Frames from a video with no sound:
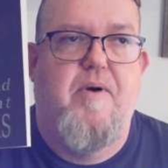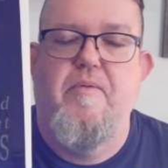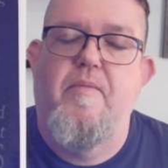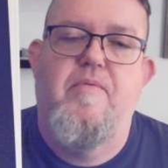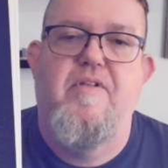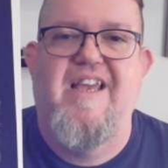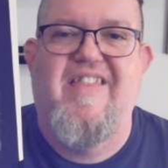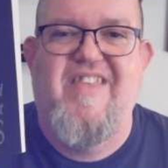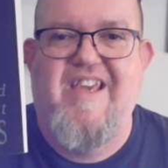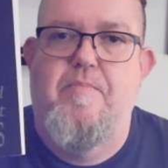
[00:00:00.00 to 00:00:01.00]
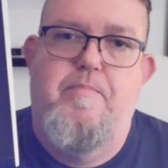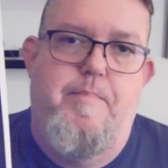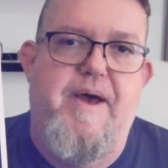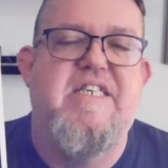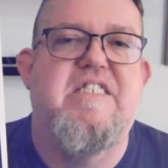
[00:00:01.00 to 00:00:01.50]
probably the
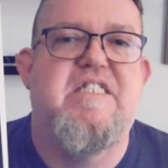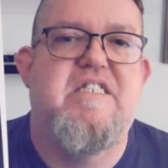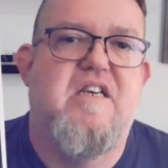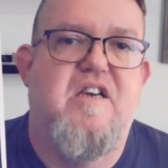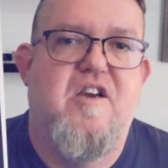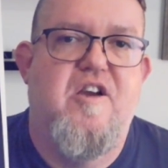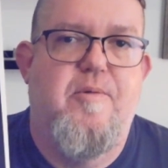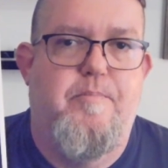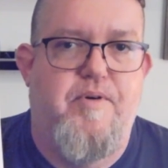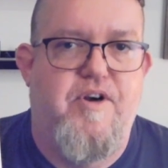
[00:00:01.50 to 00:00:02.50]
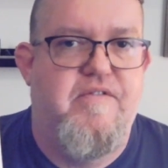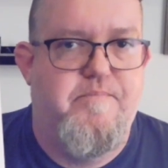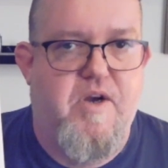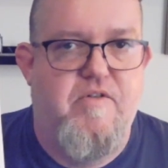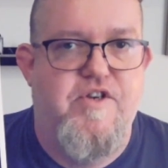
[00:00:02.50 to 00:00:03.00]
best book
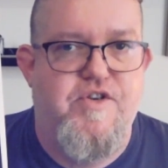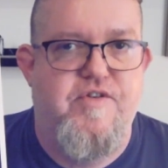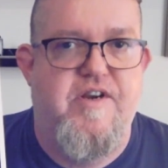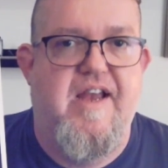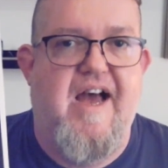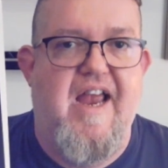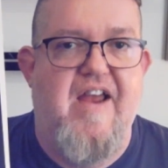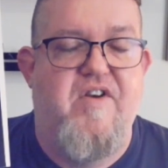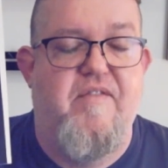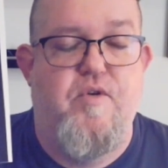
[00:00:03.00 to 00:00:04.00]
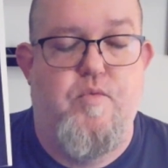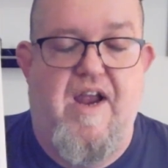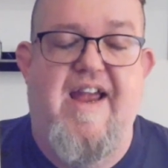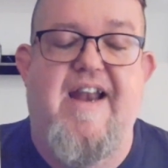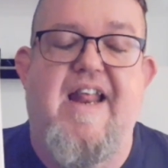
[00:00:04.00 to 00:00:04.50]
of poetry I have ever
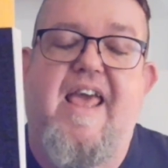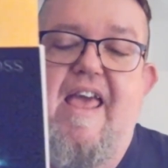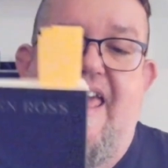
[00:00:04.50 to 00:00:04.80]
read,